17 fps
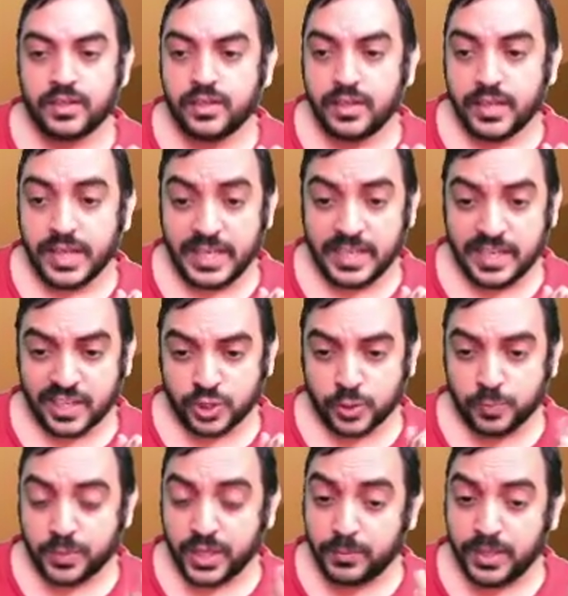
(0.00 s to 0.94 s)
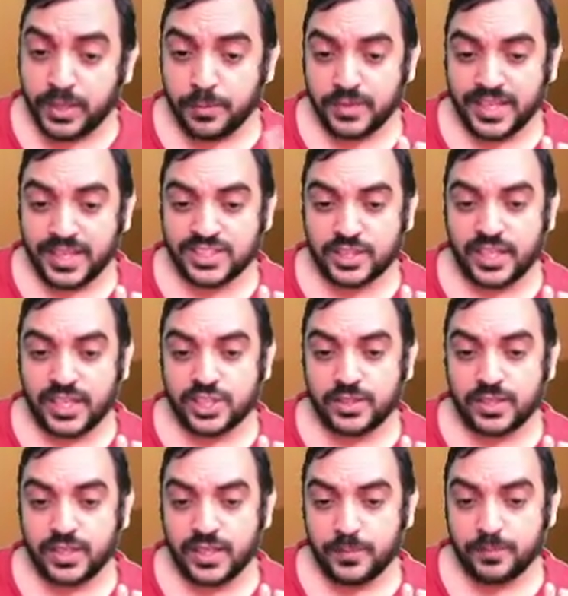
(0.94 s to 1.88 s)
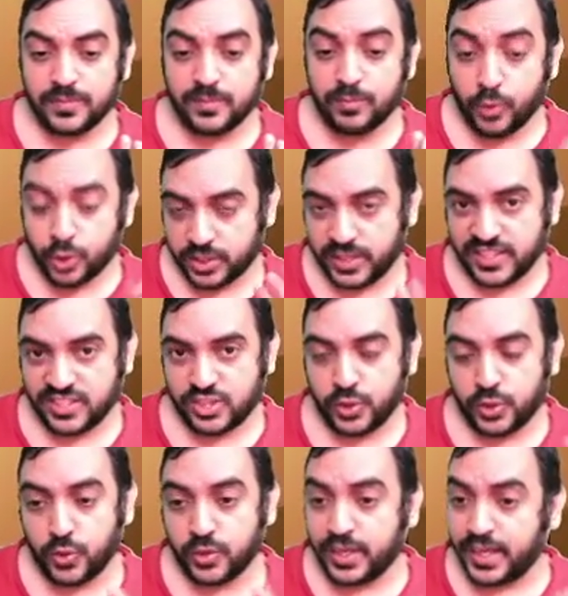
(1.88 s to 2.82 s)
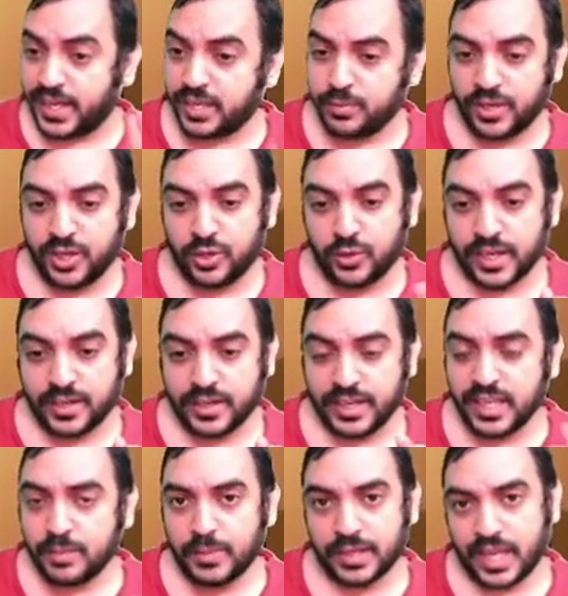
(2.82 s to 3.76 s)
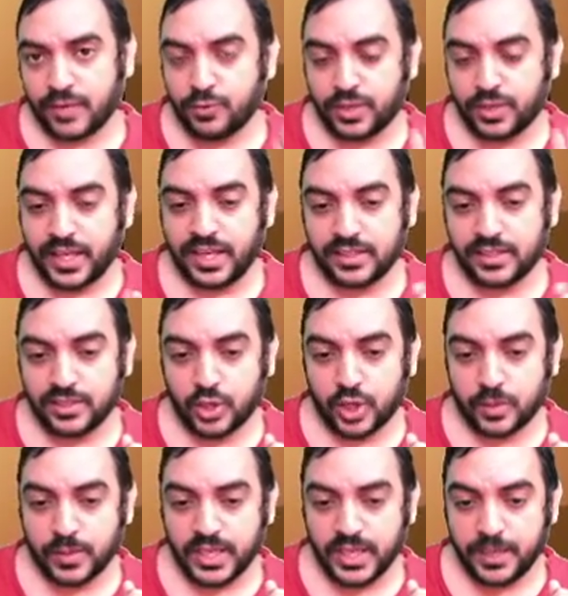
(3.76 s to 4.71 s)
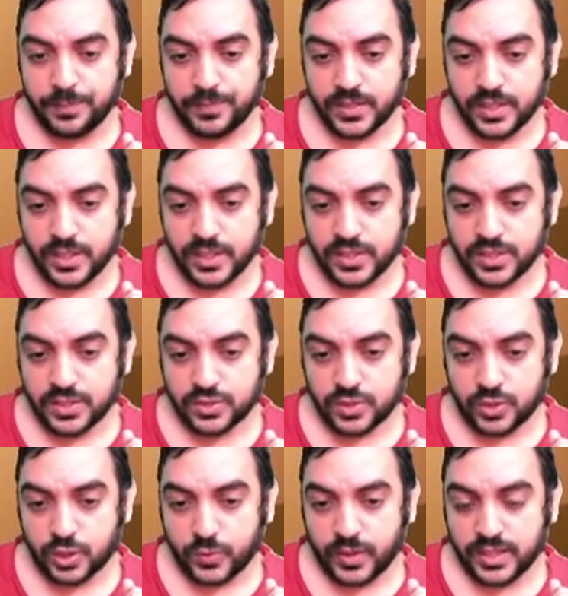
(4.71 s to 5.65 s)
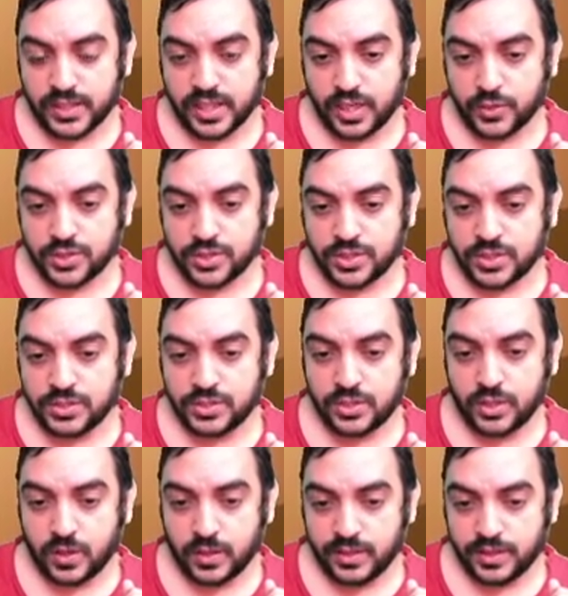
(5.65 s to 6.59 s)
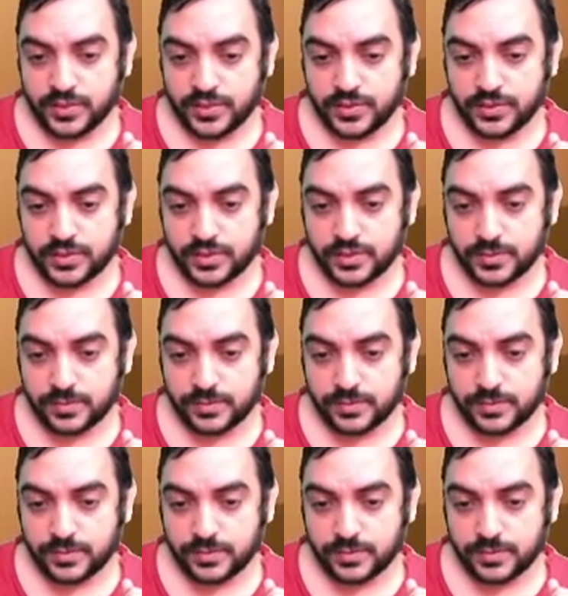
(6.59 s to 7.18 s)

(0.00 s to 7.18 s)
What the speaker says: Interest on premium, discretionary. Mostly institute don't take it, but you can take, but I would take normally. So $12,000